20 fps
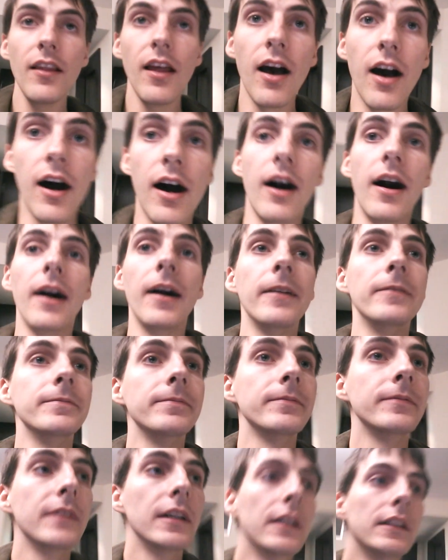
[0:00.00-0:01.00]

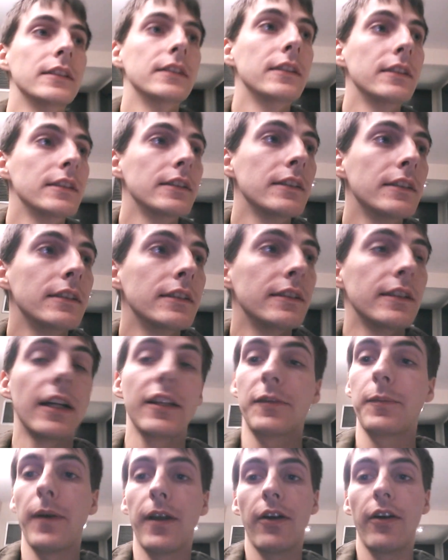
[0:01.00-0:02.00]
Um,
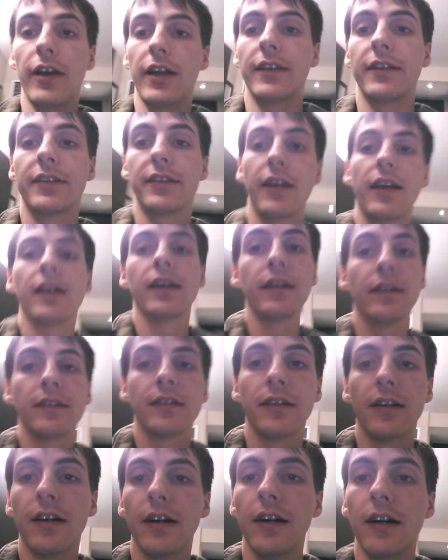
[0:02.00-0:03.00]
that's about all I had to say.
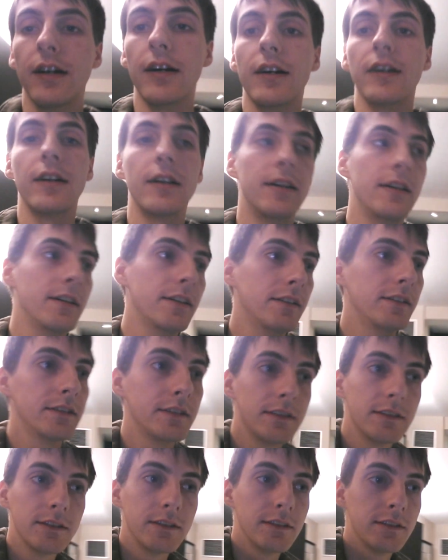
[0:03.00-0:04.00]
Uh,
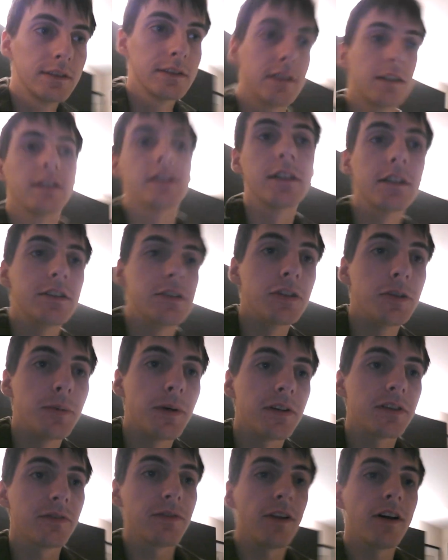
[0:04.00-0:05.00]
gonna do a
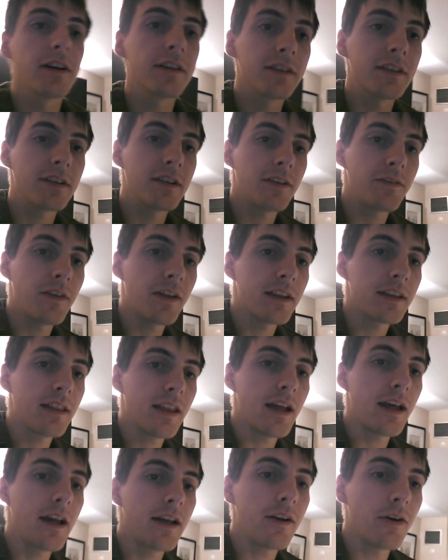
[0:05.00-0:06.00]
bunch of vlogs and stuff like
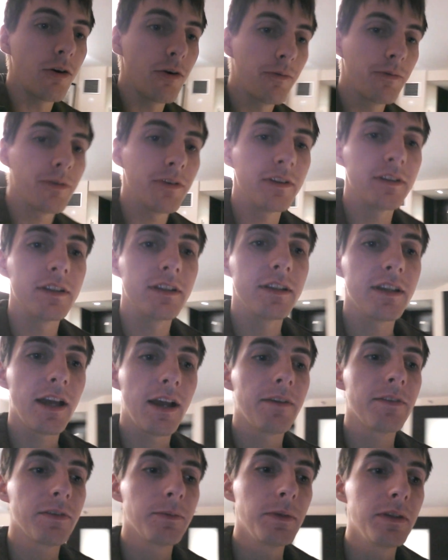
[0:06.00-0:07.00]
that. Hopefully,
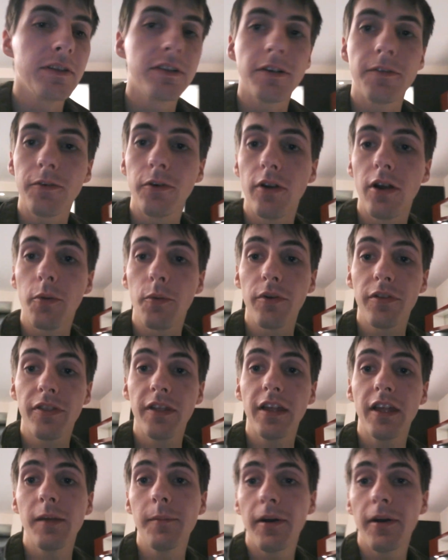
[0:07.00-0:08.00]
have some neat stuff going on. We're
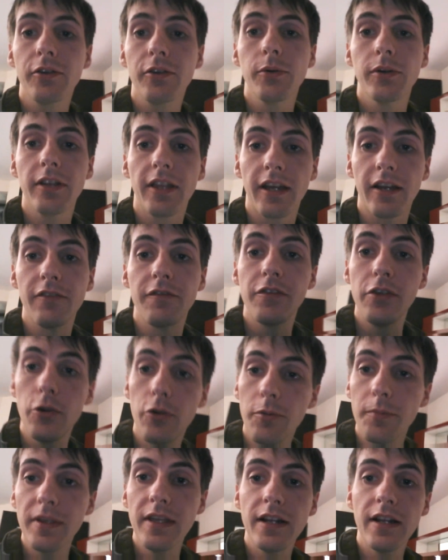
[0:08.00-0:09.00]
thinking doing like a
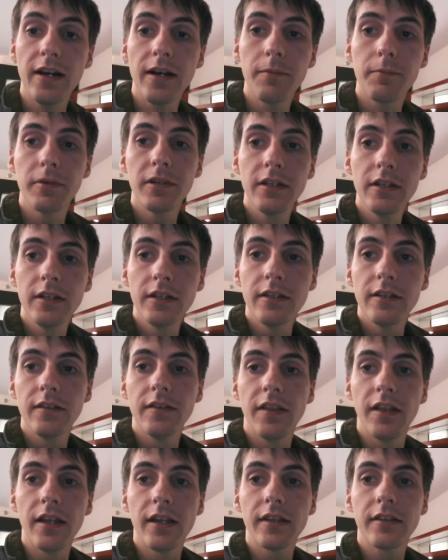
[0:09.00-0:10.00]
viewer meetup
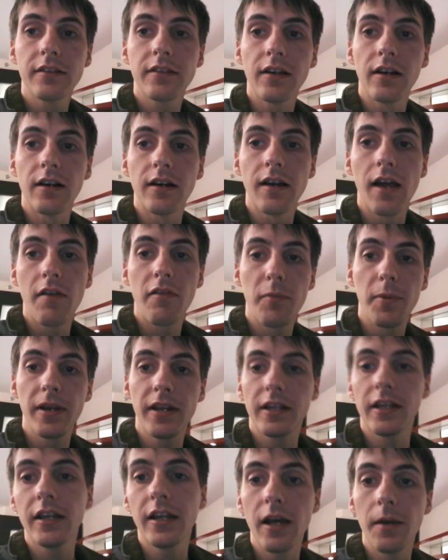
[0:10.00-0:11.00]
that uh,
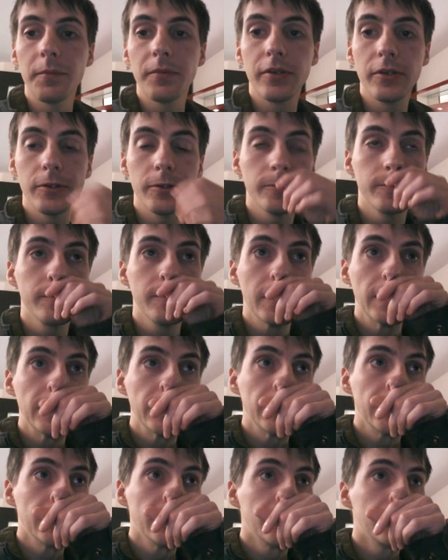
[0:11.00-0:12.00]
everybody could come to.
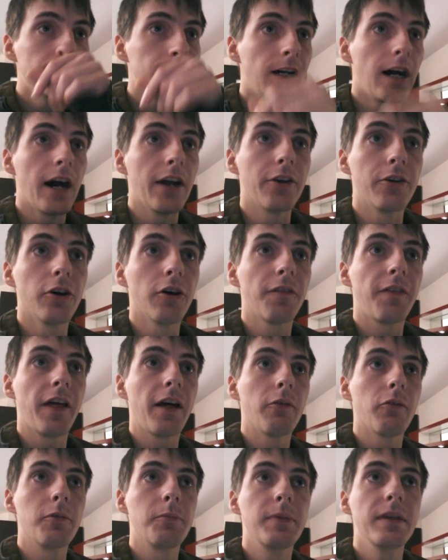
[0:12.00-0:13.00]
I don't know if
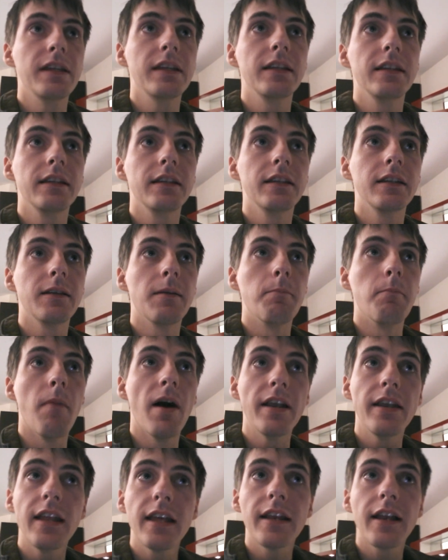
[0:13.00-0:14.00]
that would be
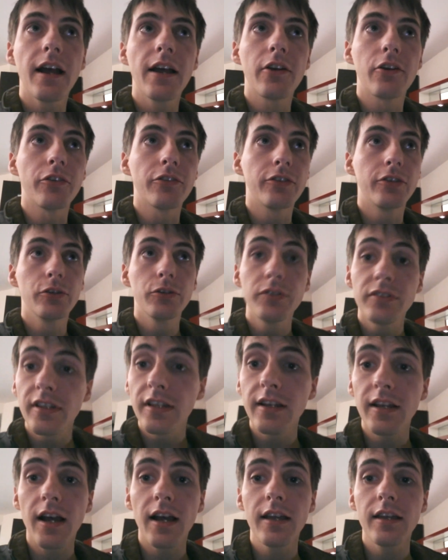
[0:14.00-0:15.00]
Monday night or
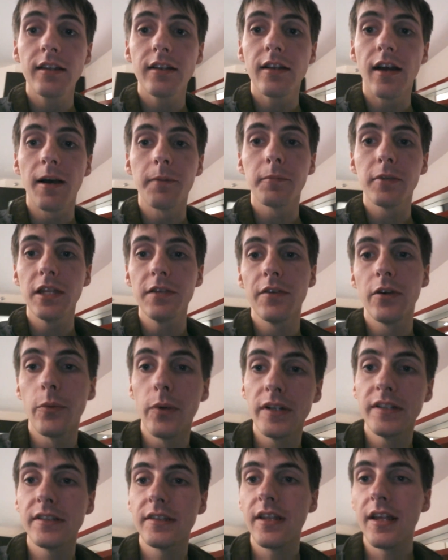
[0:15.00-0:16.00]
Tuesday night. I'm leaving
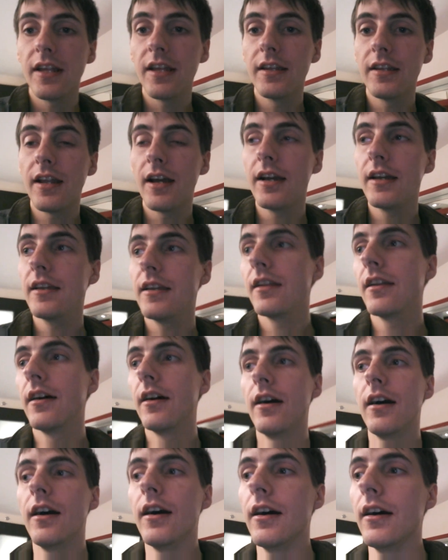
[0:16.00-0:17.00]
Wednesday night.
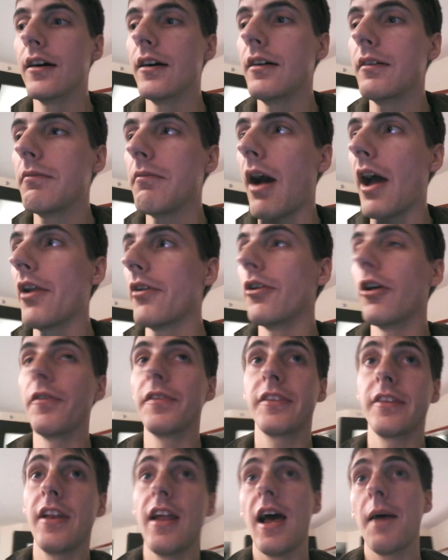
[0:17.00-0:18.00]
Uh, I don't know if
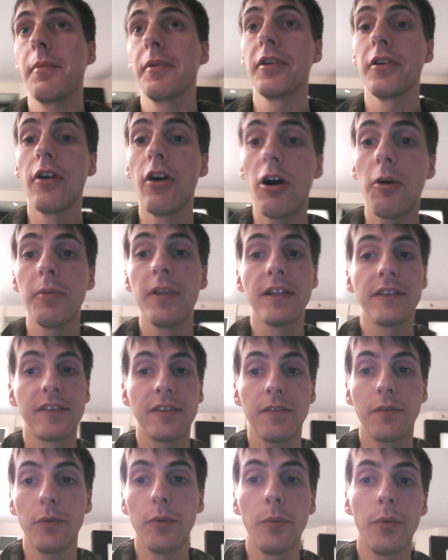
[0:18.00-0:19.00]
it's gonna happen at all, but that's
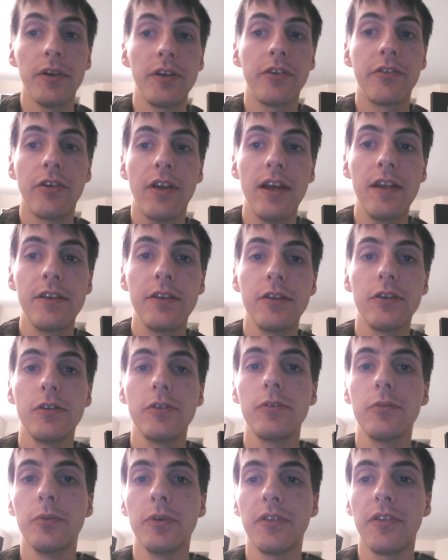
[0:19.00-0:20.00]
something we wanted to try and
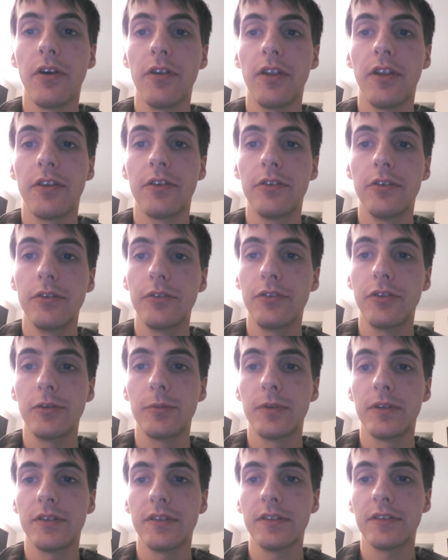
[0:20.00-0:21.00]
do with all the other
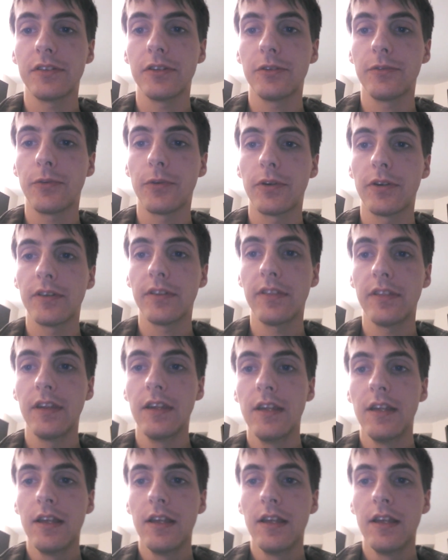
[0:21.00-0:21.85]
YouTubers and so forth.